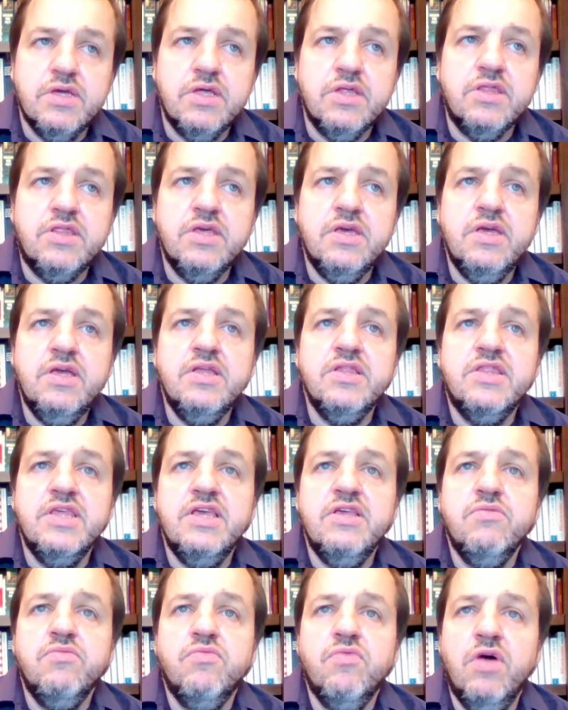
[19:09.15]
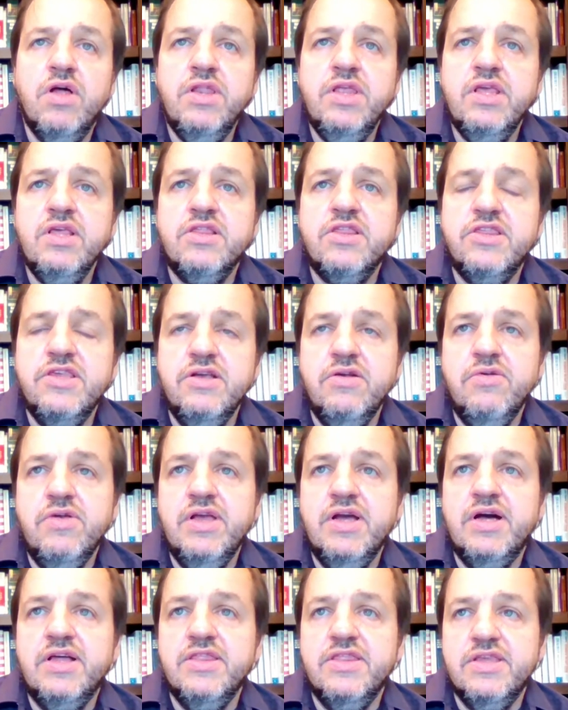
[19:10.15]
The running theory
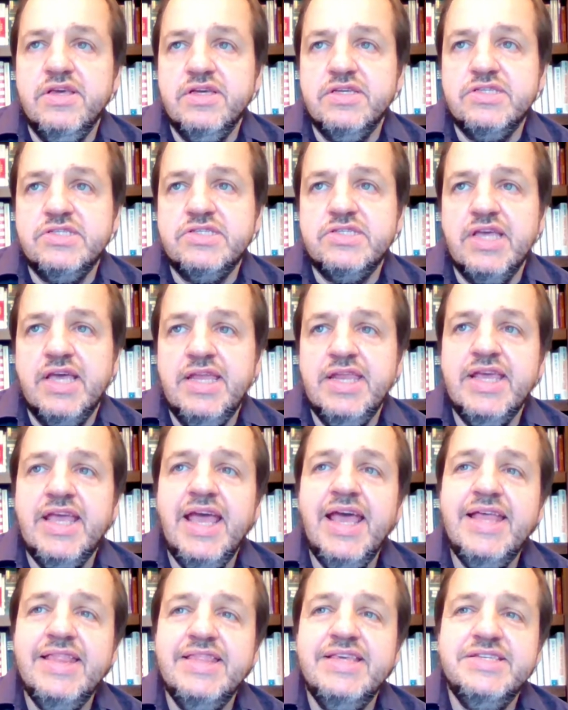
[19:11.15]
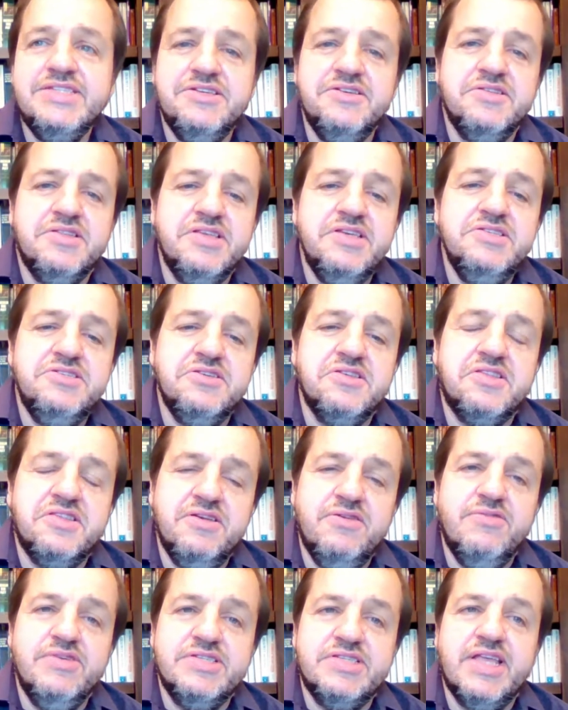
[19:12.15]
on this, and again, these are
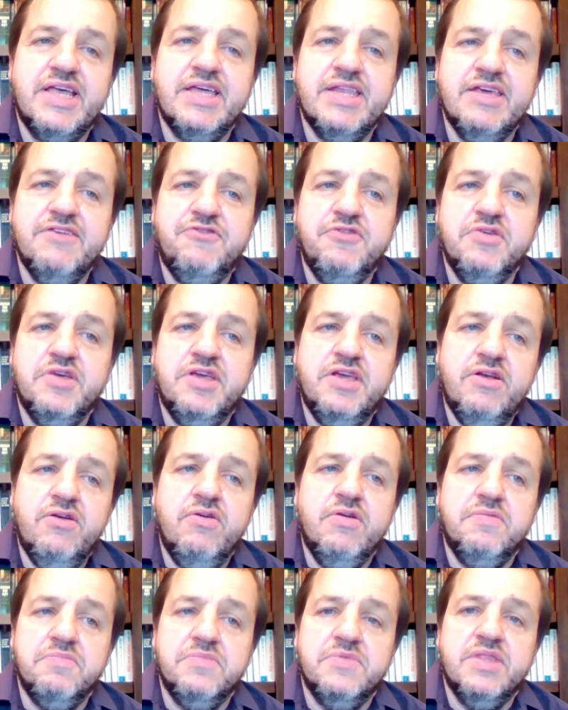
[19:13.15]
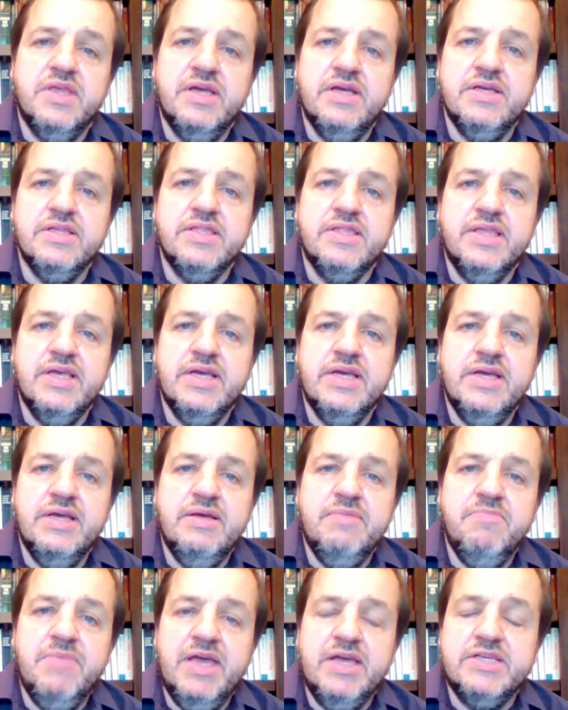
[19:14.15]
theories that if you hear them, they
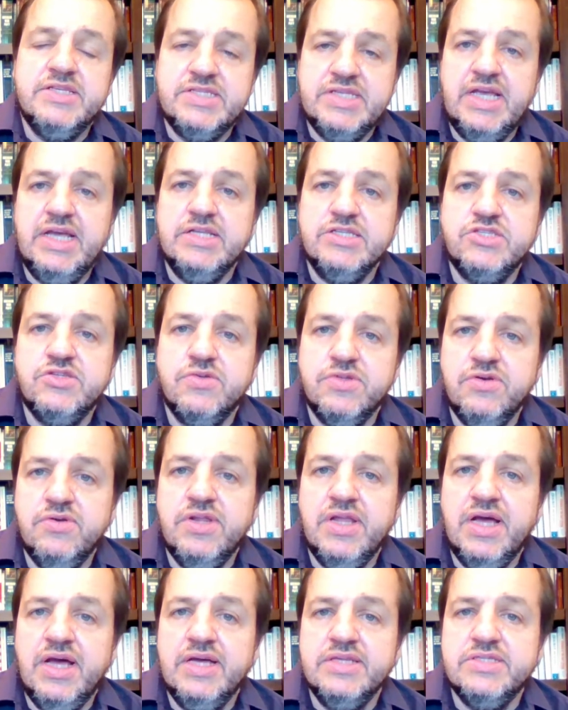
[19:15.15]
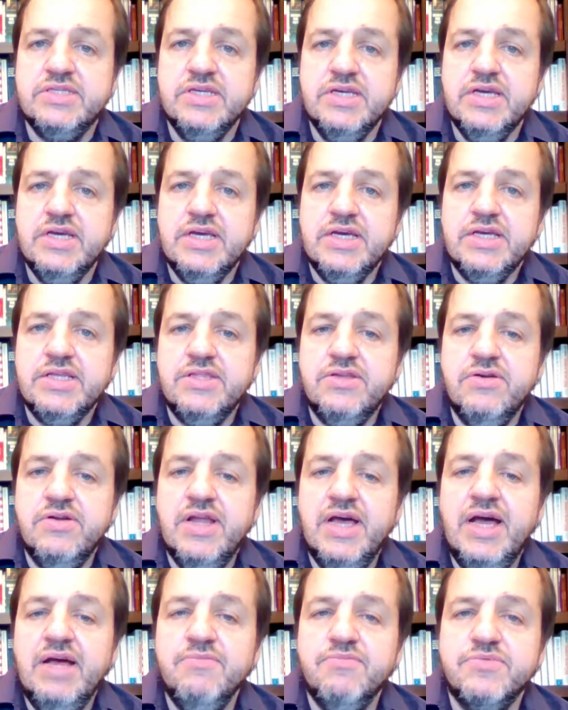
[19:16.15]
make sense. So they're not
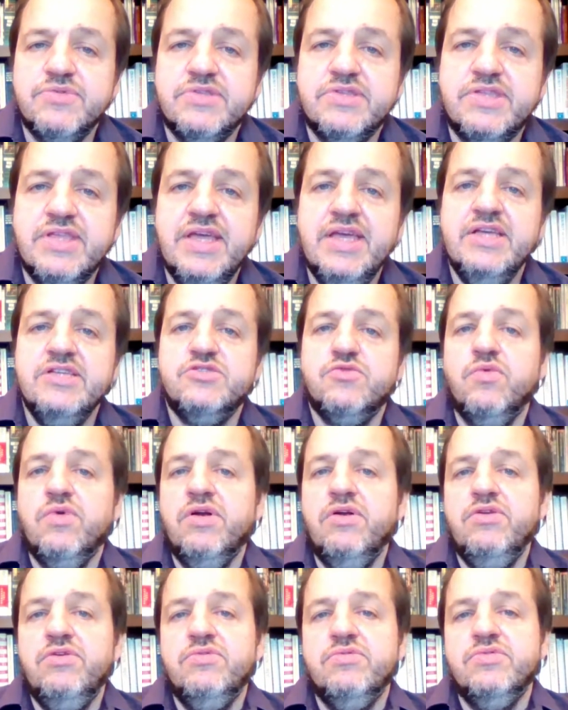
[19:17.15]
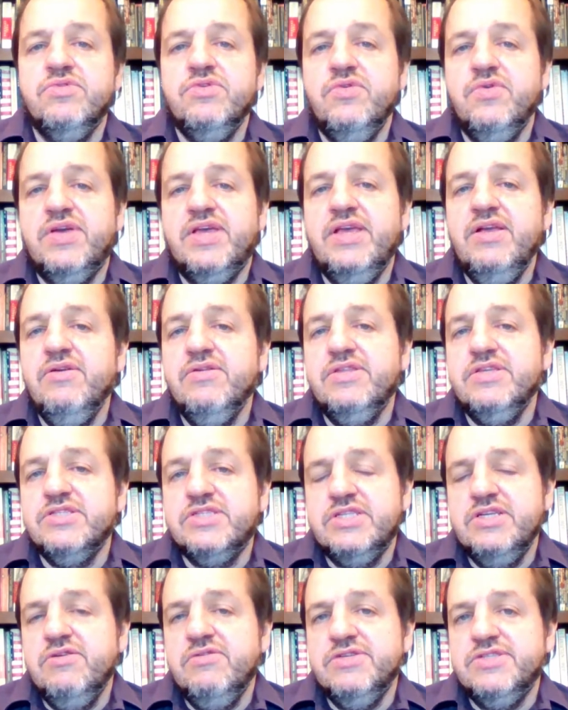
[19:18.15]
things where you hear these
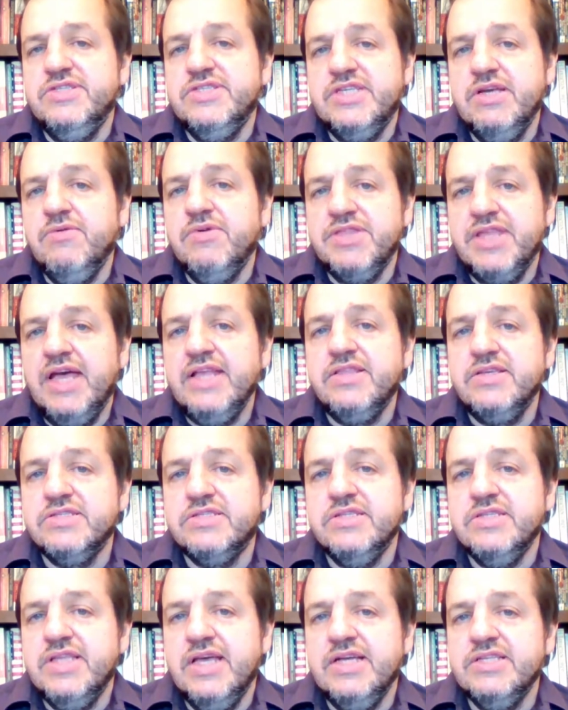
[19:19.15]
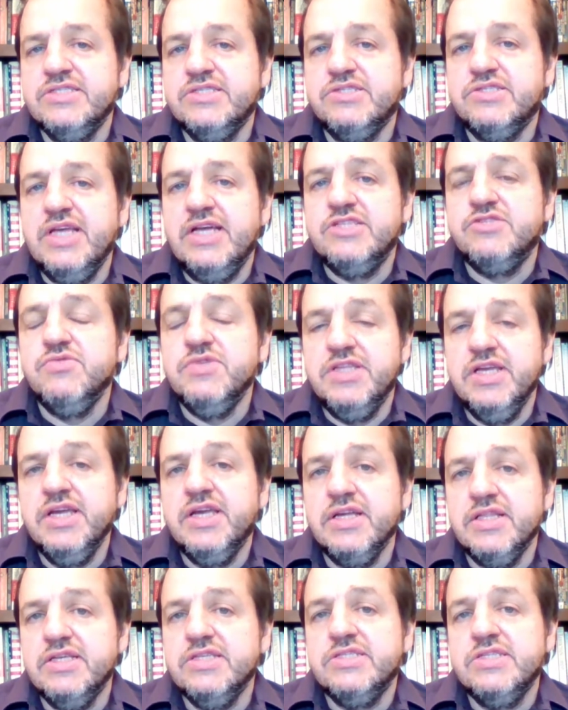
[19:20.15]
theories and say, well, that's
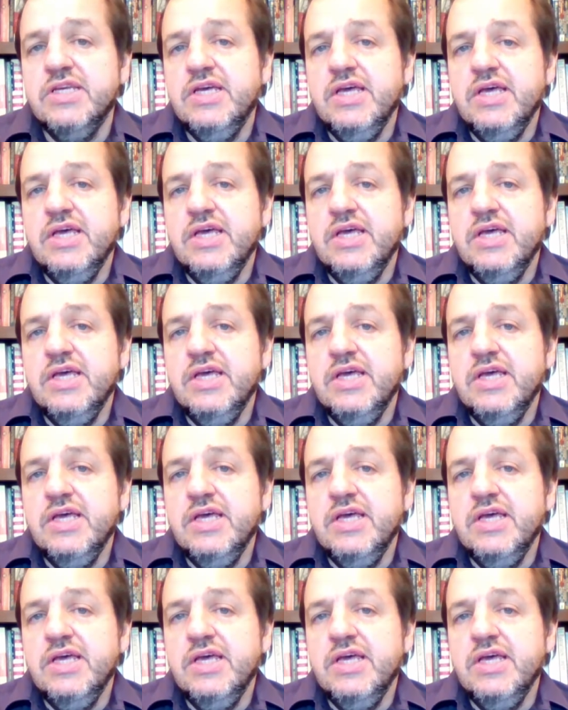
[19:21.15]
ridiculous.